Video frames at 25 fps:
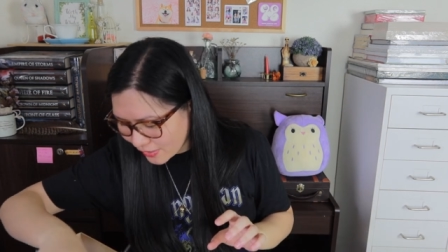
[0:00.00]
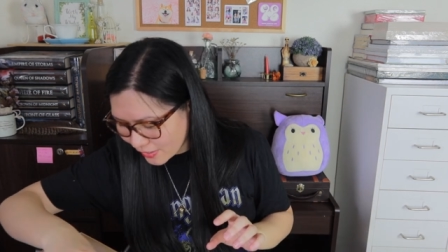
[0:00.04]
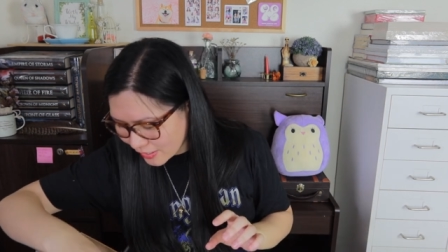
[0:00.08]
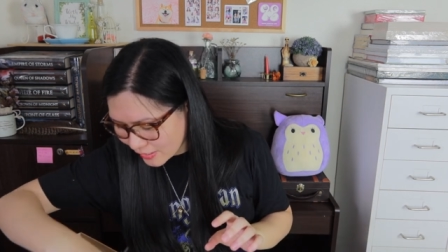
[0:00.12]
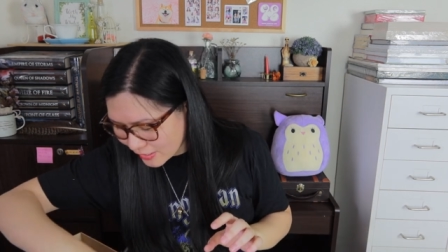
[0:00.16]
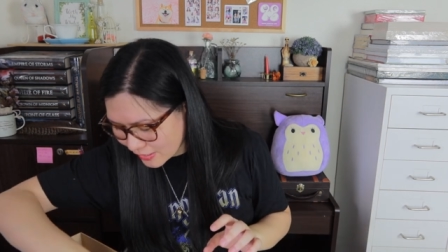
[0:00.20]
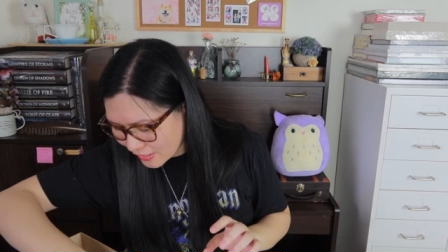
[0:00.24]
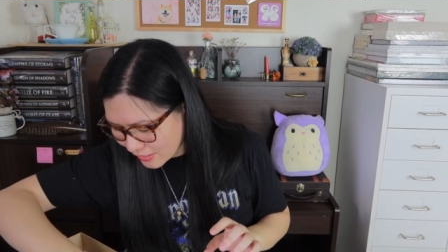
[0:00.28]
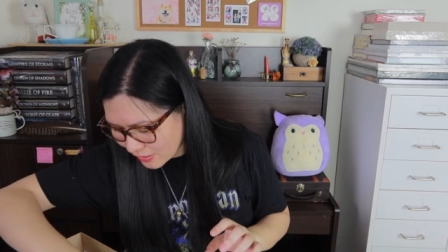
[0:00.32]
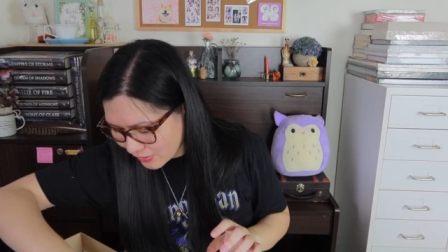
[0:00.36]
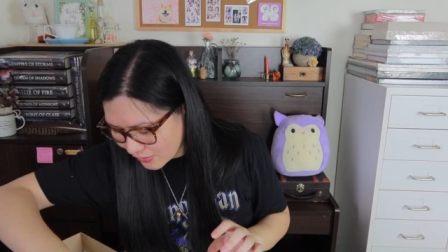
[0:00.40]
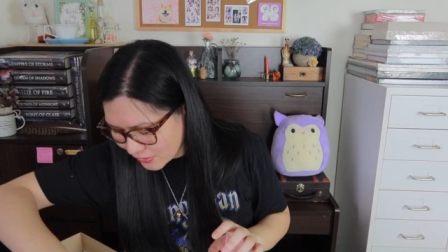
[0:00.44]

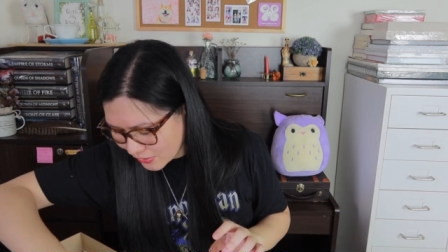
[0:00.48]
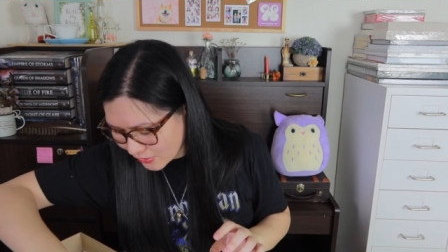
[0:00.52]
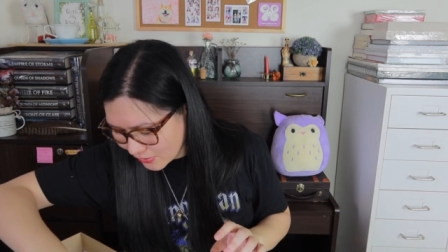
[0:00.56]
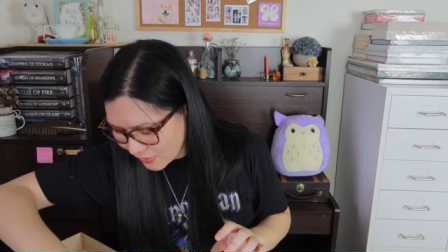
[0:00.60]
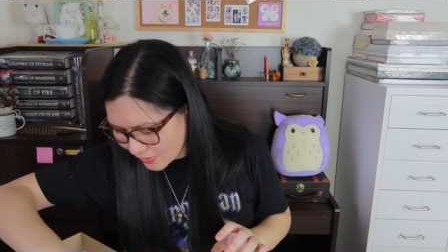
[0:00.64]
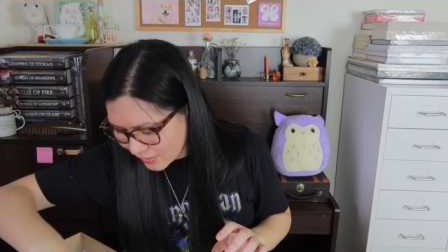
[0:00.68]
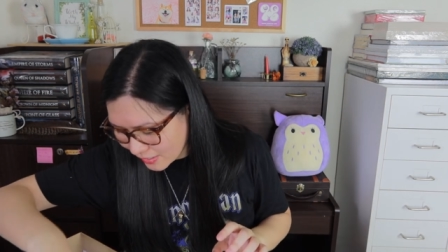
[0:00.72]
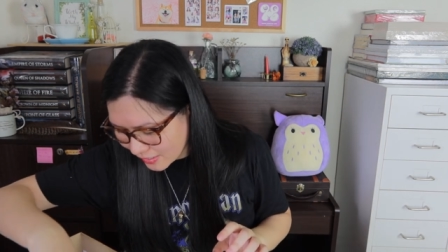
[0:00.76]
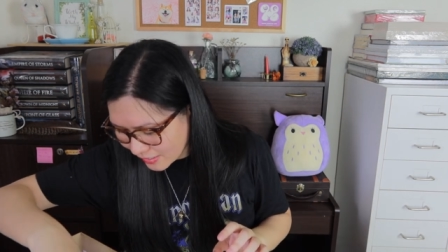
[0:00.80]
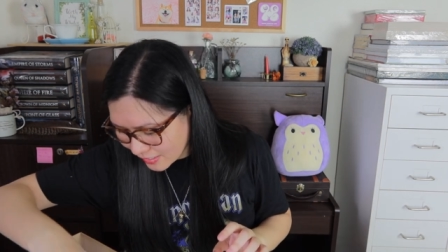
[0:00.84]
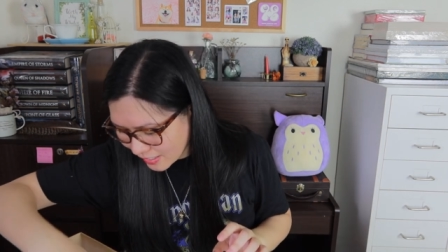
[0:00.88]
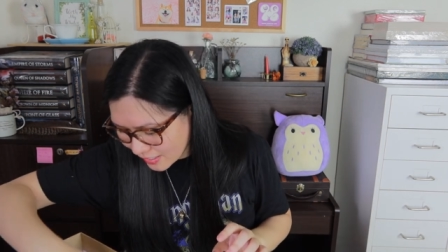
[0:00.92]
let's go
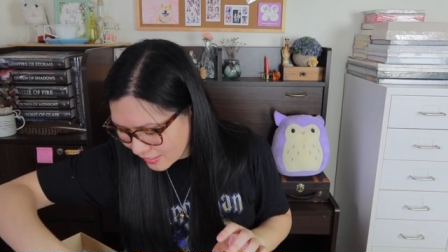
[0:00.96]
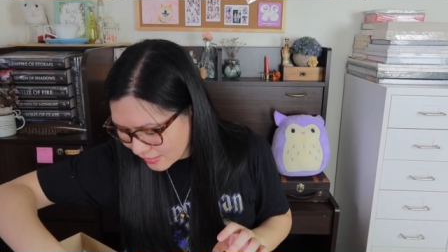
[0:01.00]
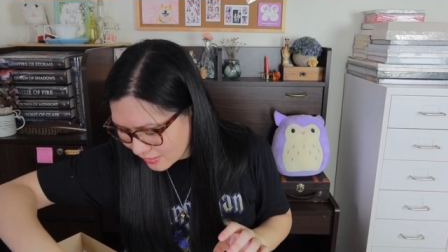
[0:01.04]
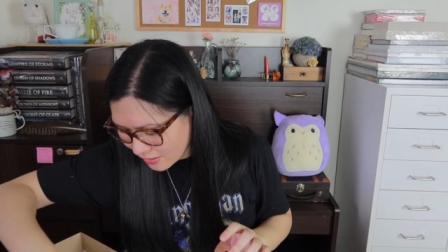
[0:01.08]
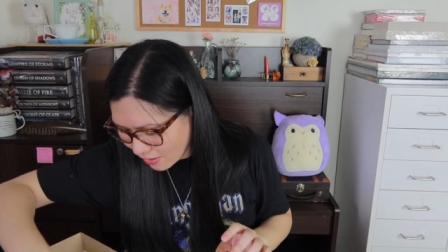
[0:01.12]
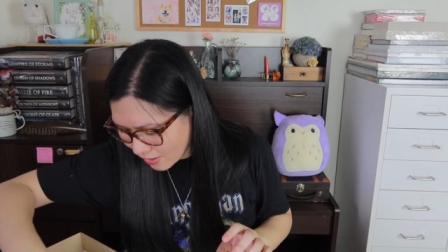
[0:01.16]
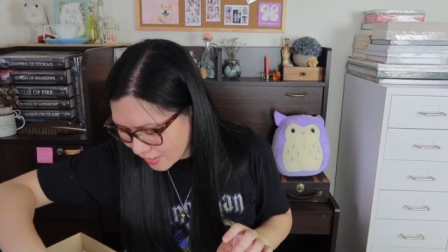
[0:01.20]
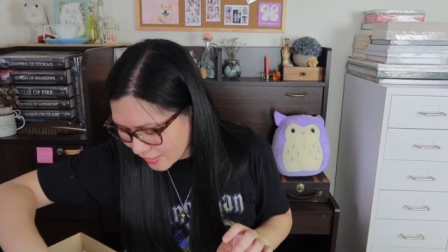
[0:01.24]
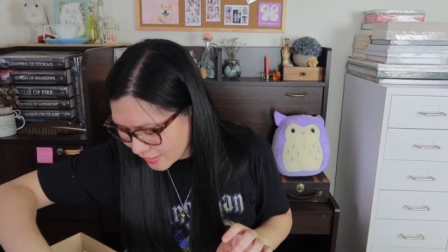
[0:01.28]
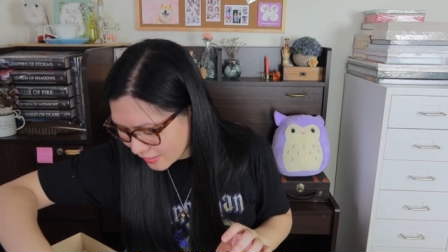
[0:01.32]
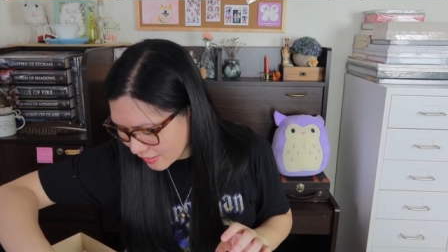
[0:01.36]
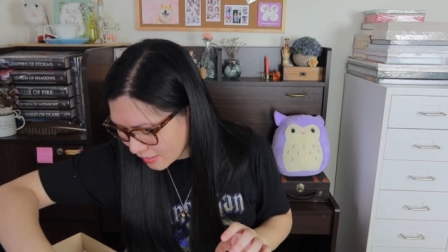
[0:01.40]
to the
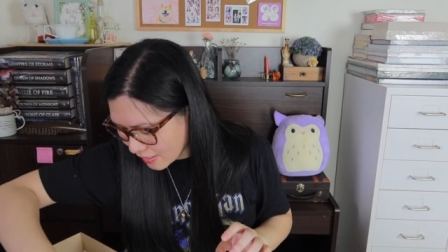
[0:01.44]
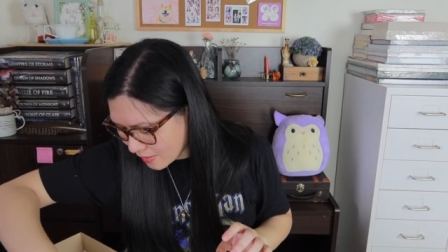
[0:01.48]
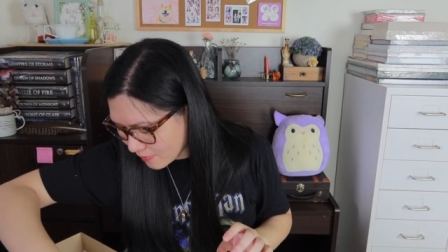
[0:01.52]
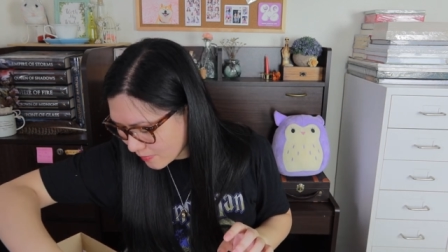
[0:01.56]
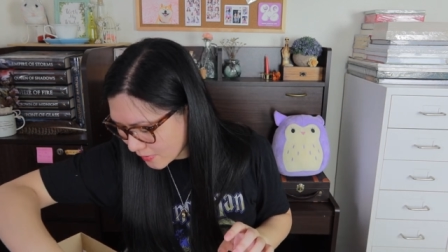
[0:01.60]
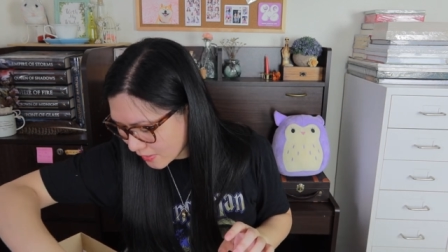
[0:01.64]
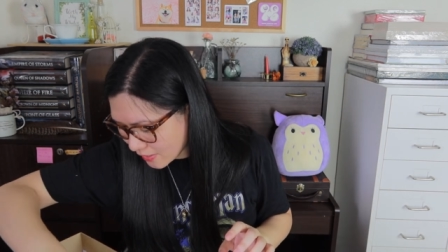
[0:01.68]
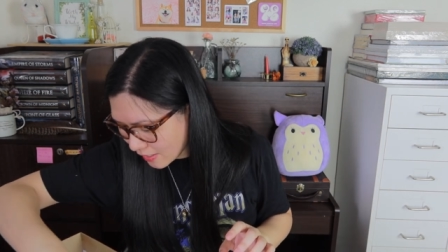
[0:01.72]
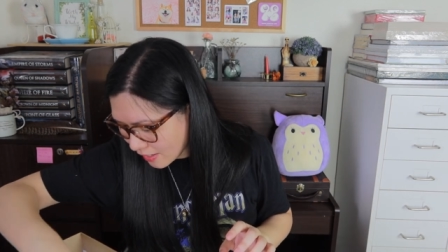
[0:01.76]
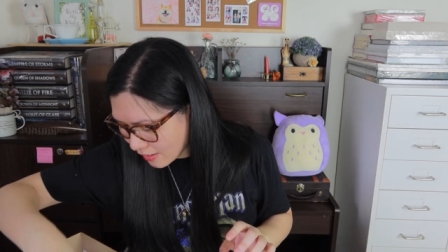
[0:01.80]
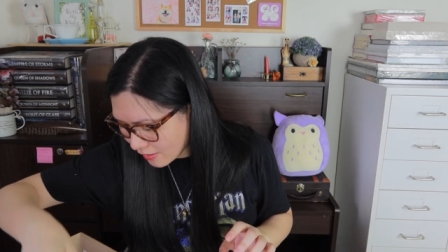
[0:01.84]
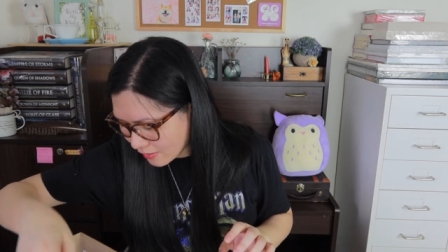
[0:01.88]
next
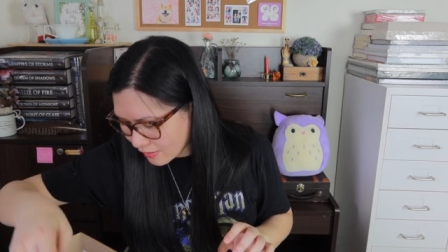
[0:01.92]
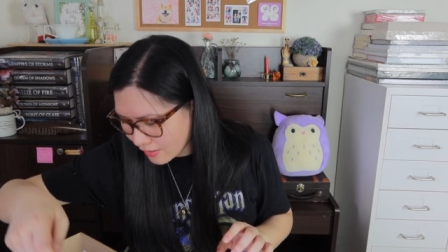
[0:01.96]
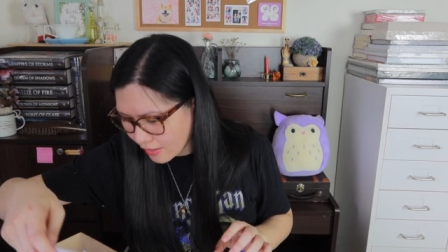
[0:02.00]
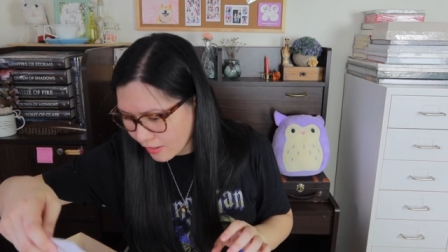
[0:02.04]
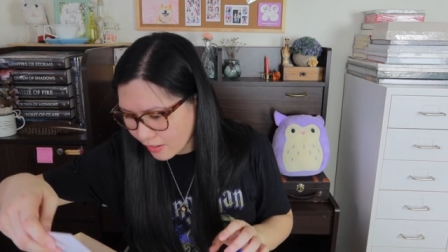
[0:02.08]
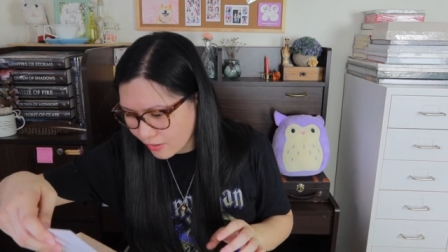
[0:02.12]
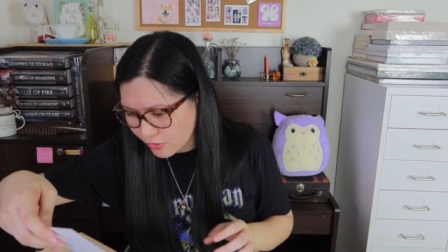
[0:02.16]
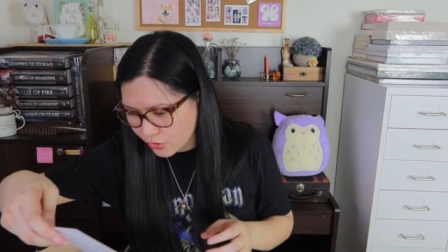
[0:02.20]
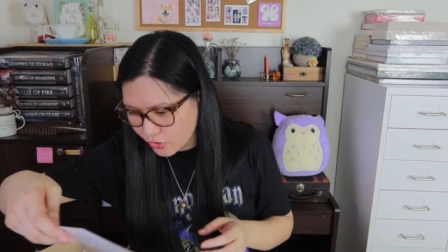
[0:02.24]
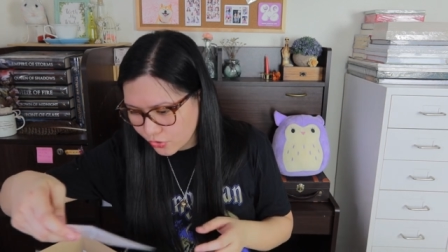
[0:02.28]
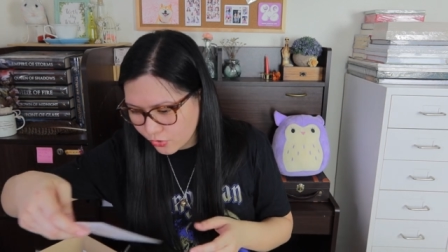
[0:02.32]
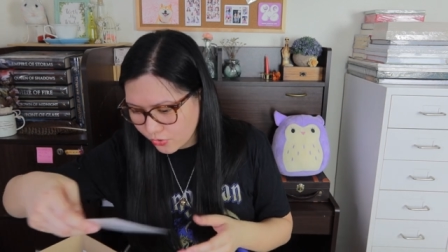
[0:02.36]
items and